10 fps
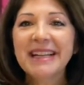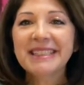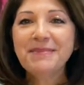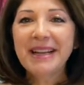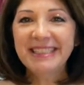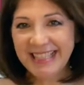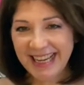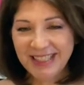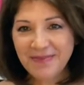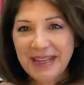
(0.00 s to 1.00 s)
to my
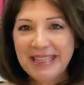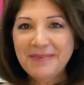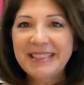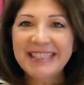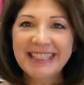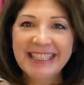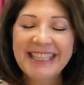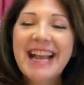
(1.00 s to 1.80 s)
channel. My name is Delene,